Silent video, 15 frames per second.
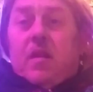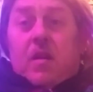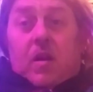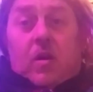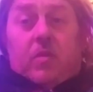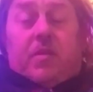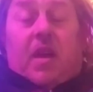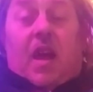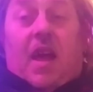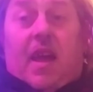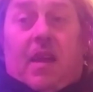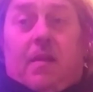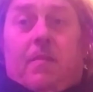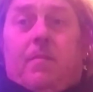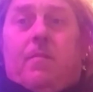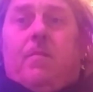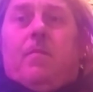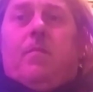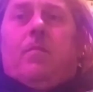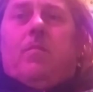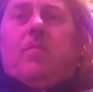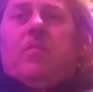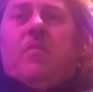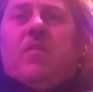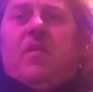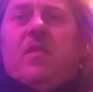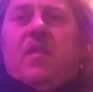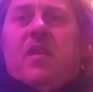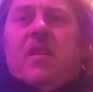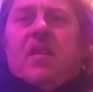Okay?
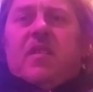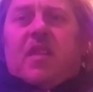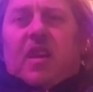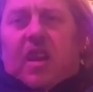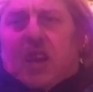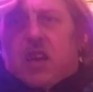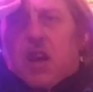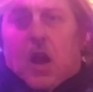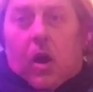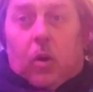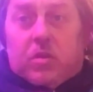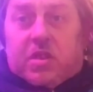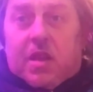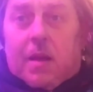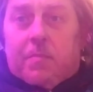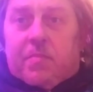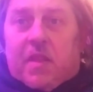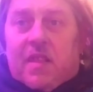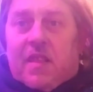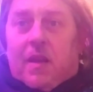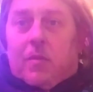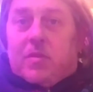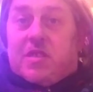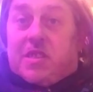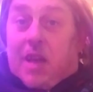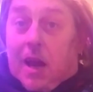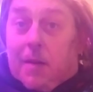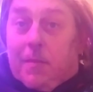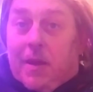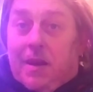Did he know something that was
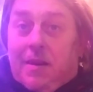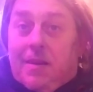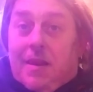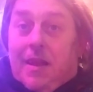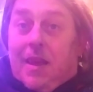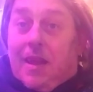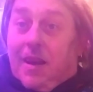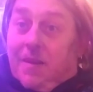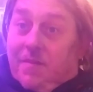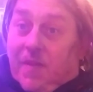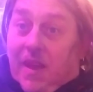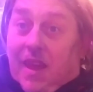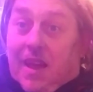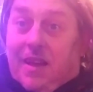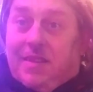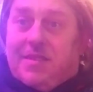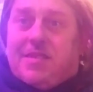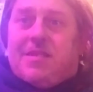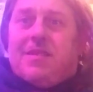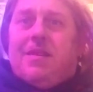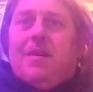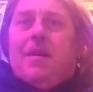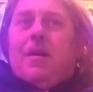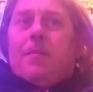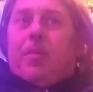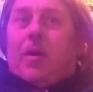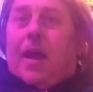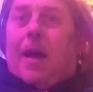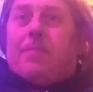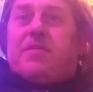coming in advance?
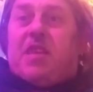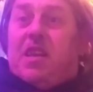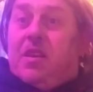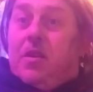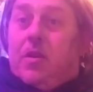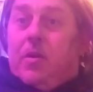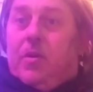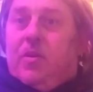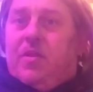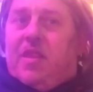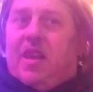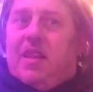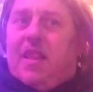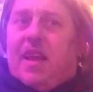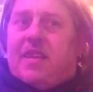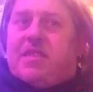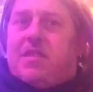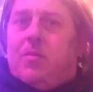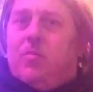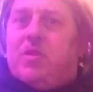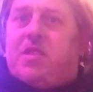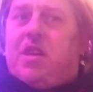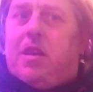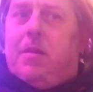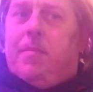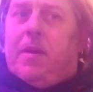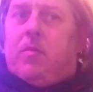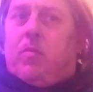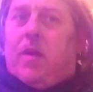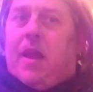Perhaps he knew the election was going to
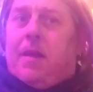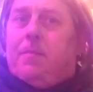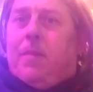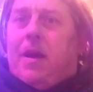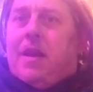be rigged by